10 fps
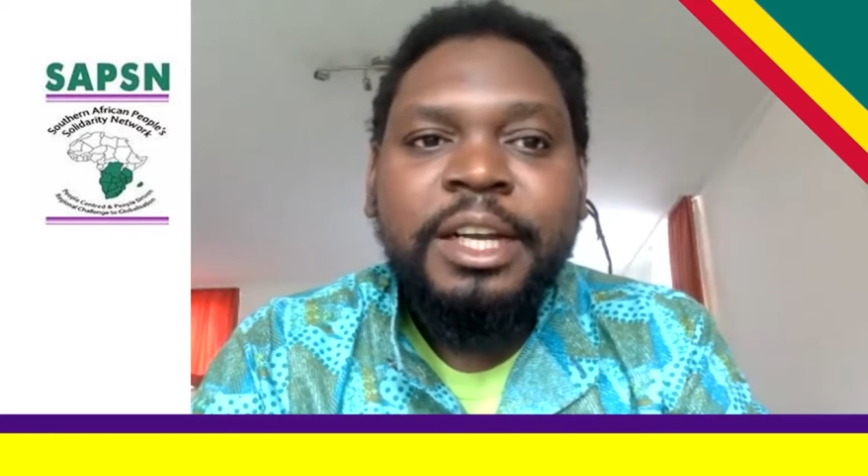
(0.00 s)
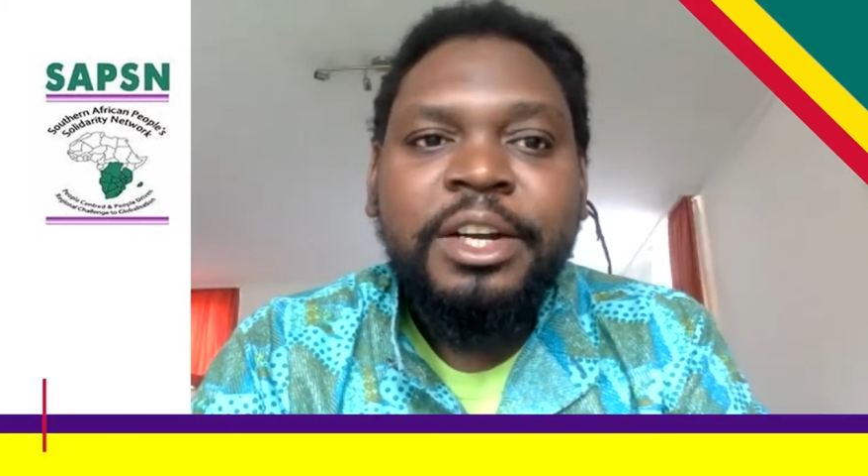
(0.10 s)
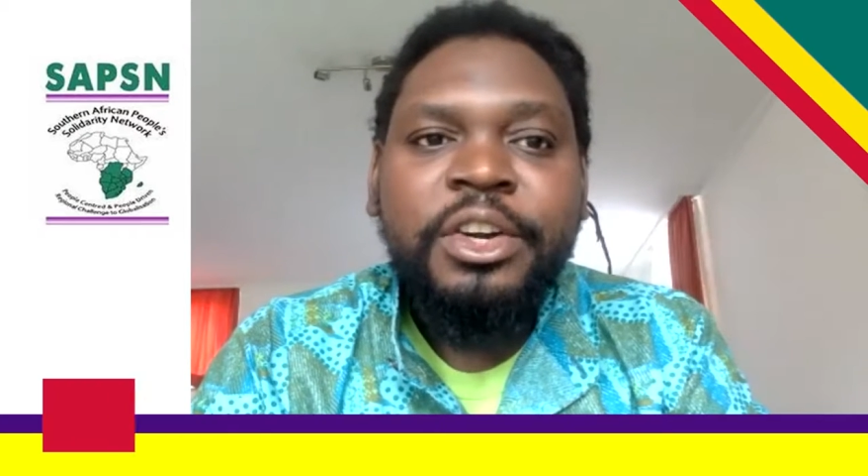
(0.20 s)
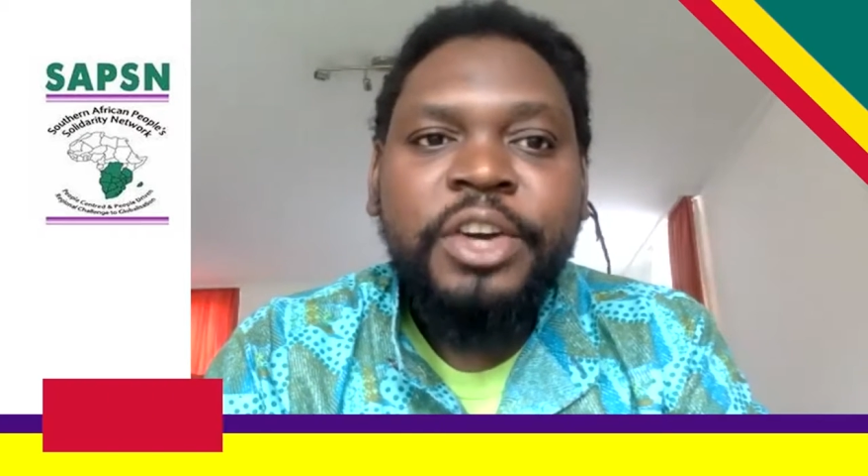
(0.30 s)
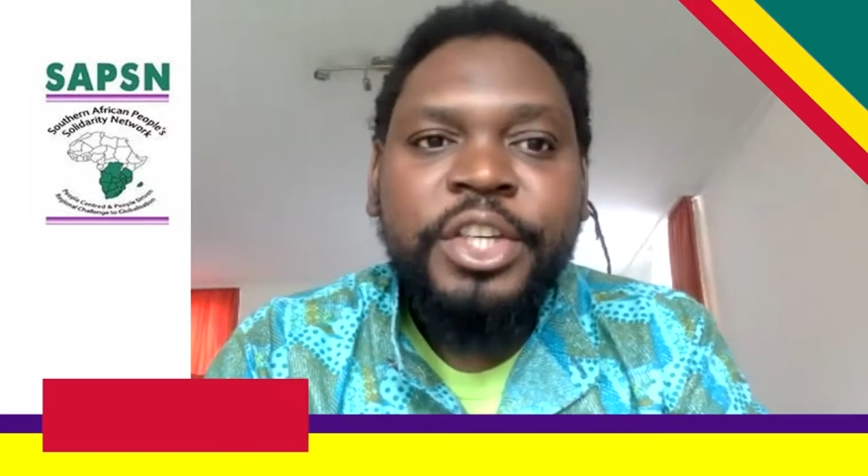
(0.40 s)

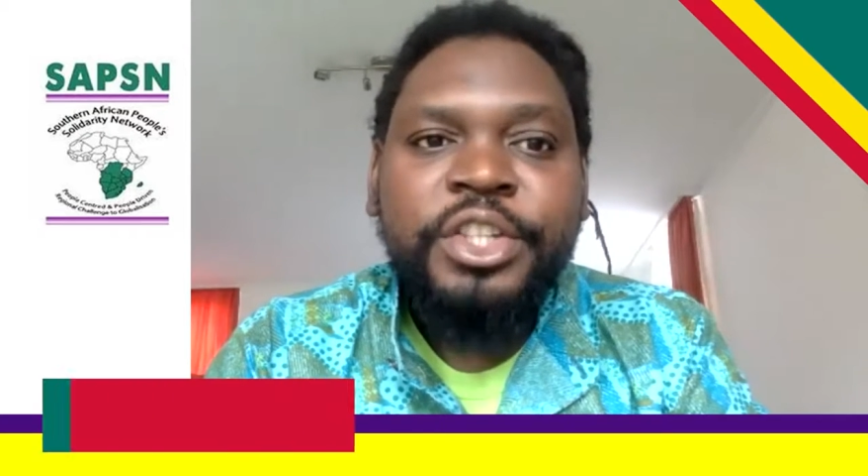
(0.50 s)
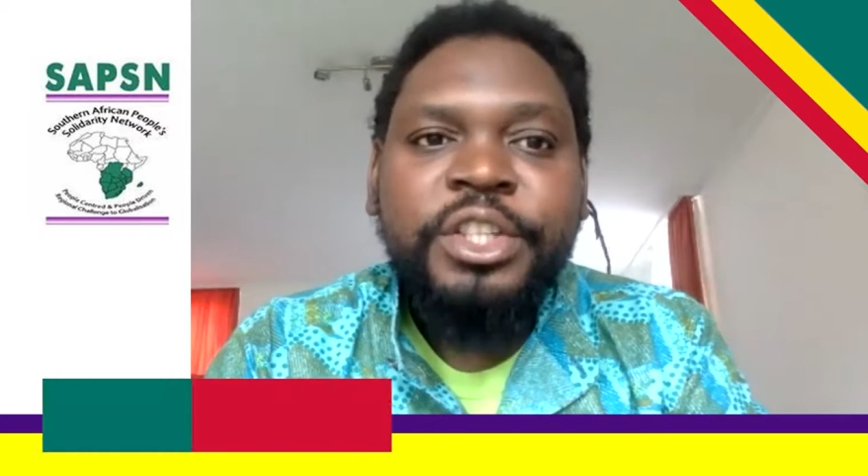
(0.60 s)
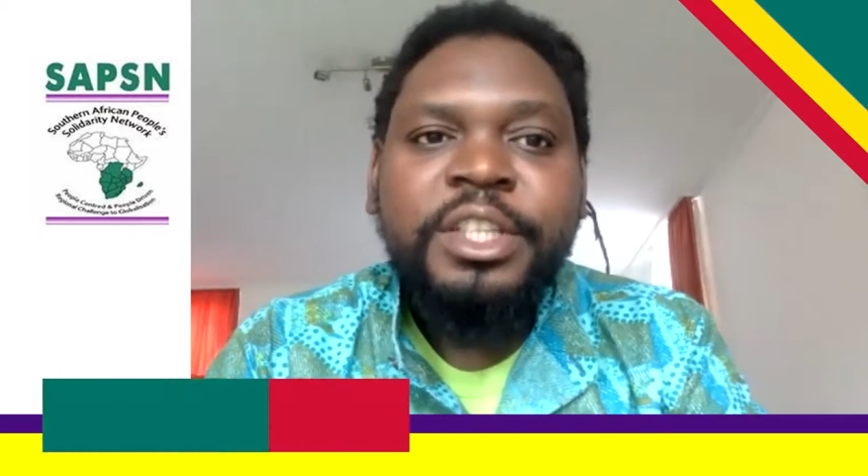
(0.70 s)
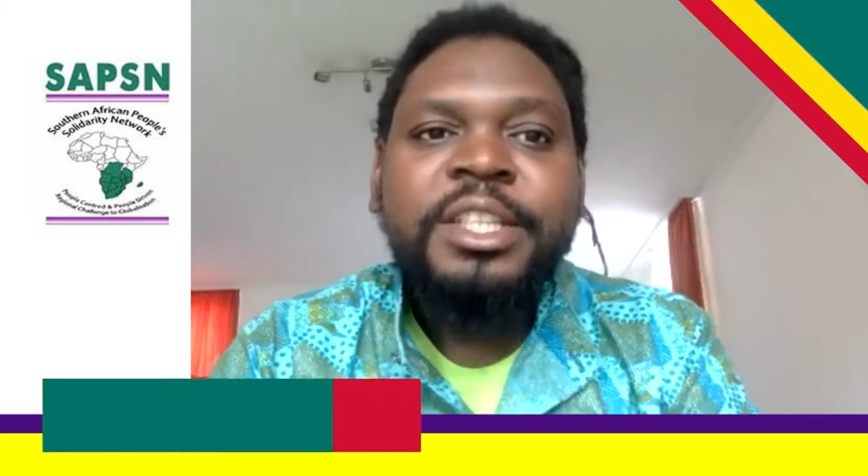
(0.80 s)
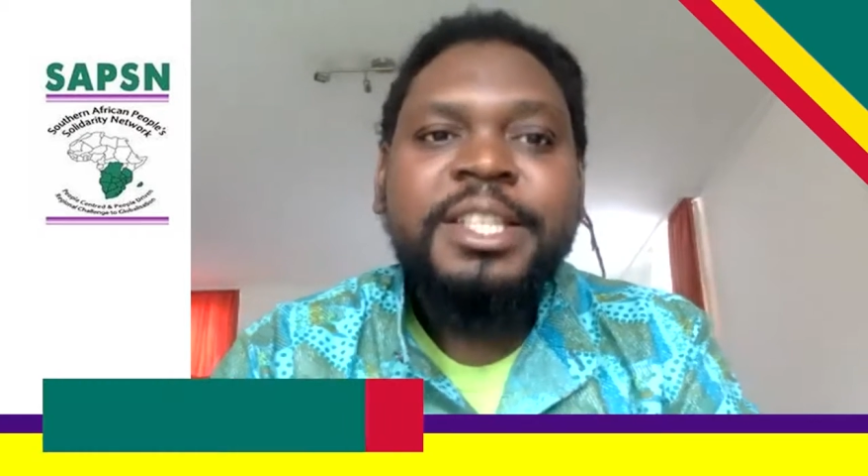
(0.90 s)

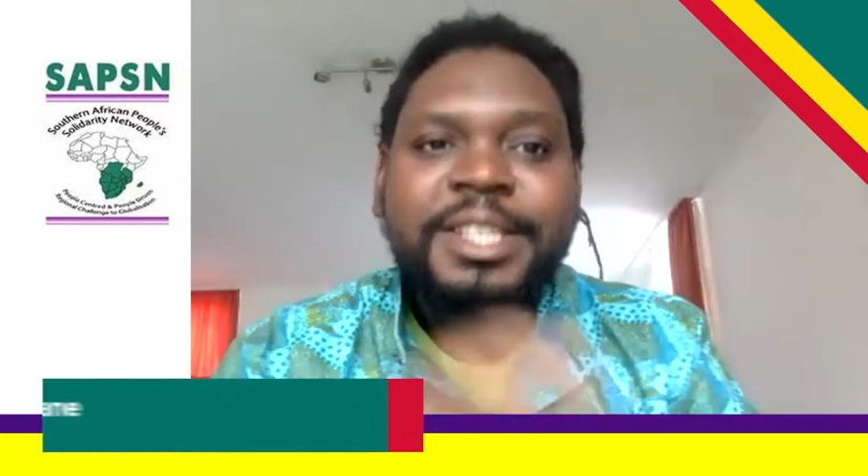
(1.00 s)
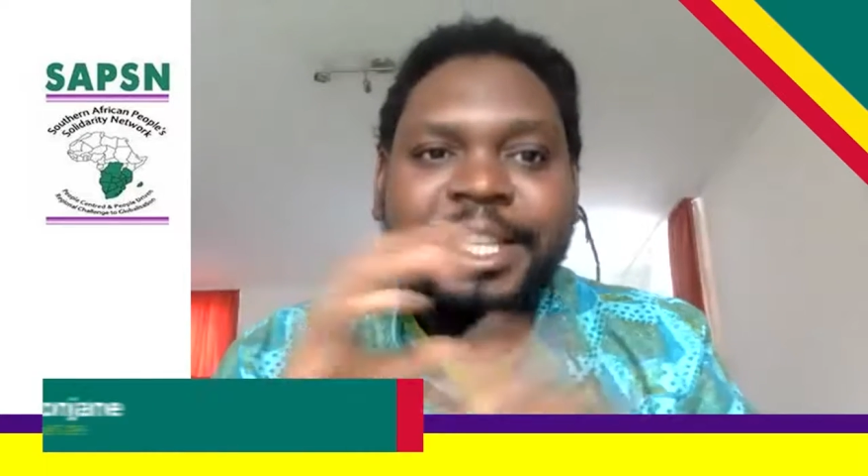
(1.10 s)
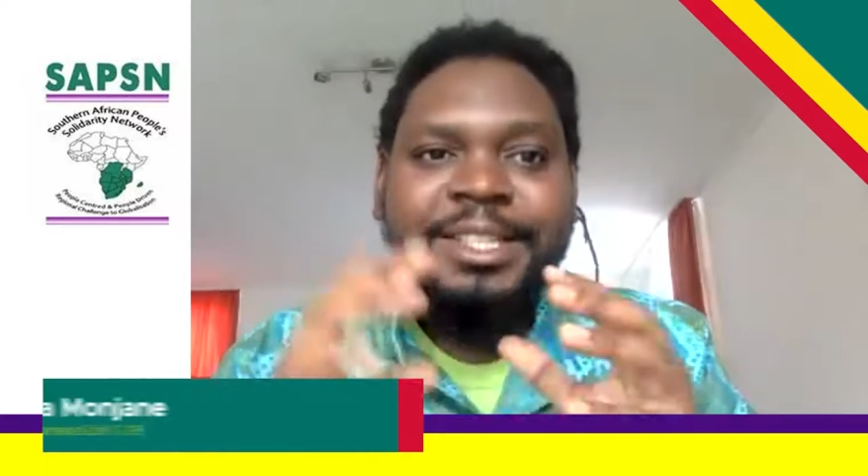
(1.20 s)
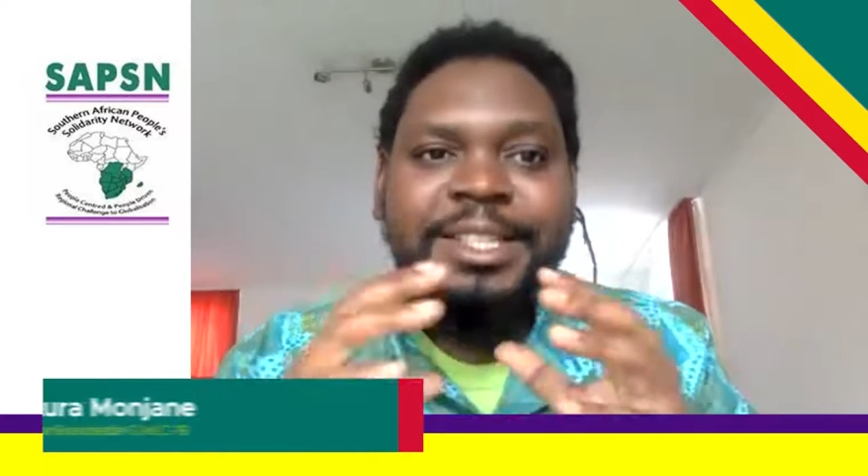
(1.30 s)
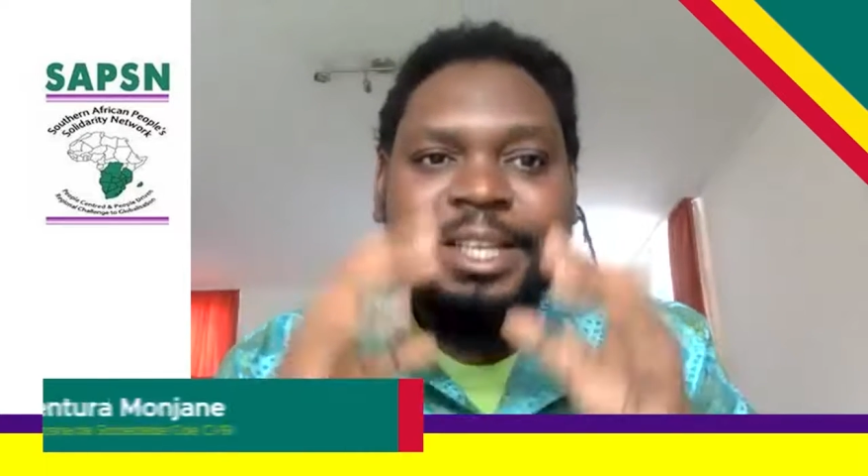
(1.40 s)
aggression in the
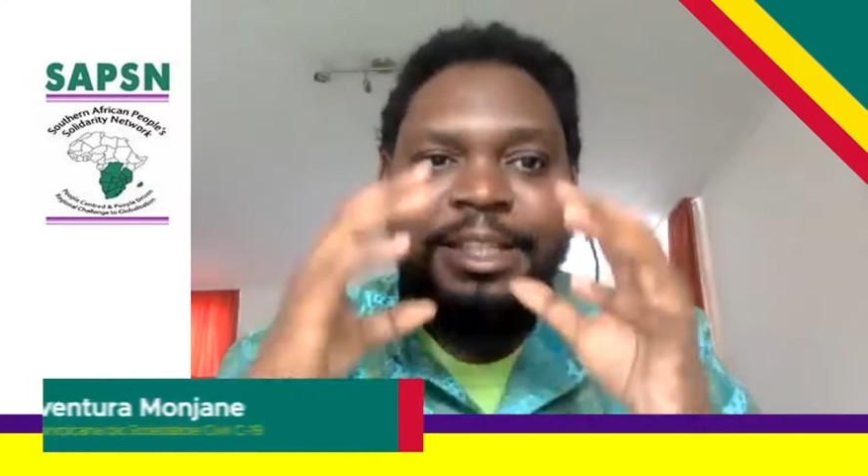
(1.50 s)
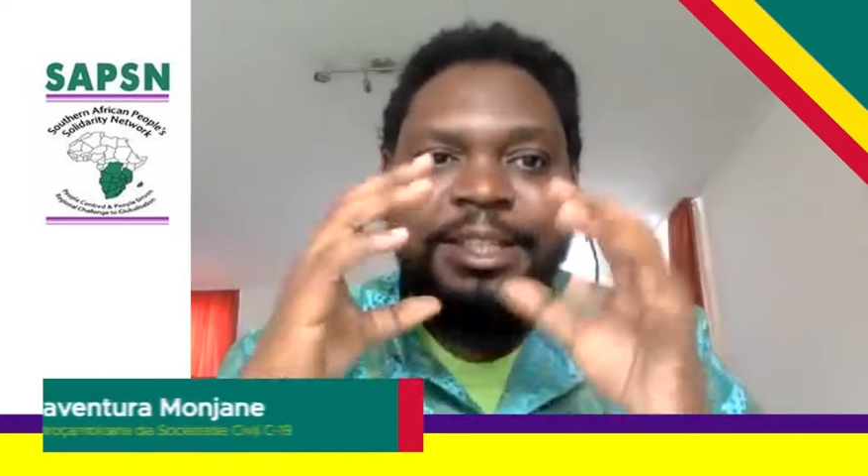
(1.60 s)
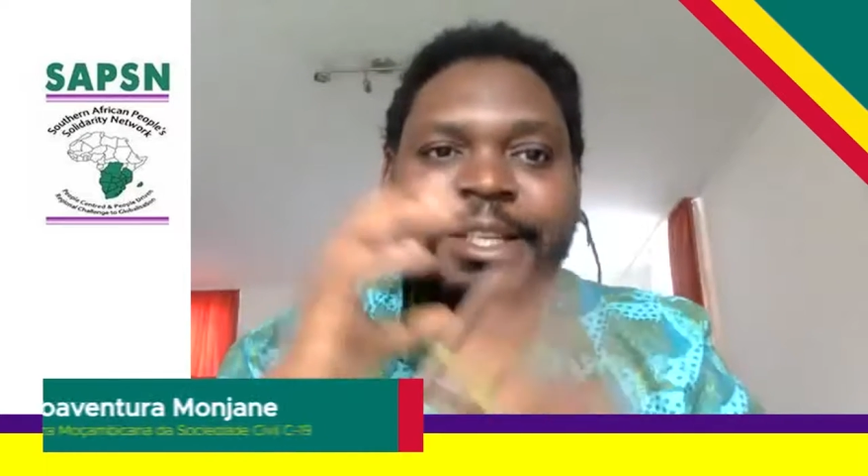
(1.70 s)
sense that,